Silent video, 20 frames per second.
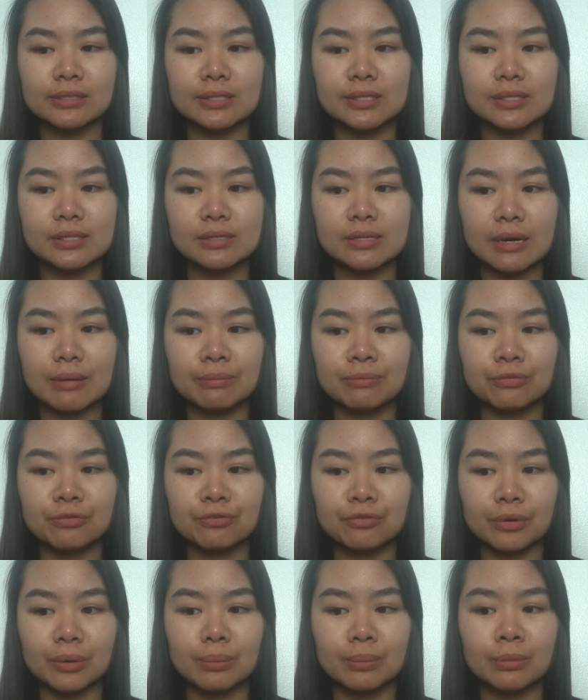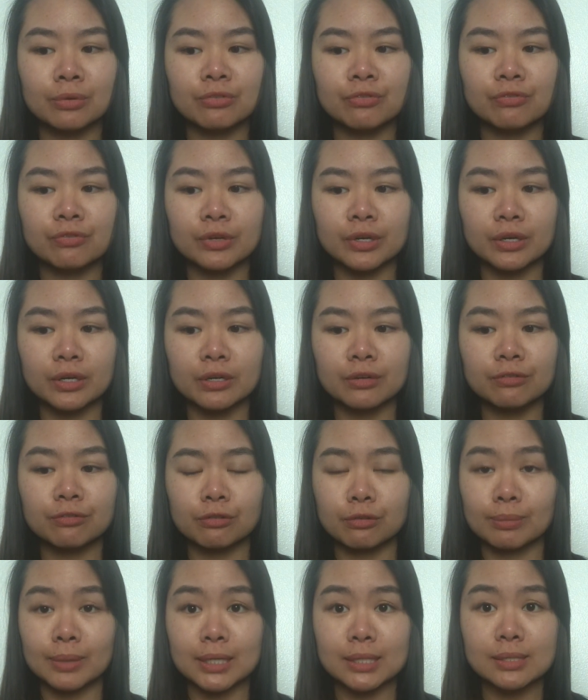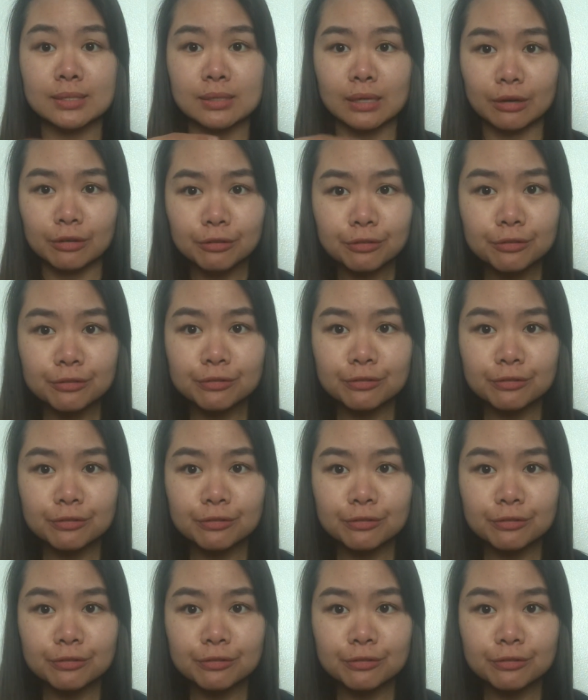stem from fear for myself,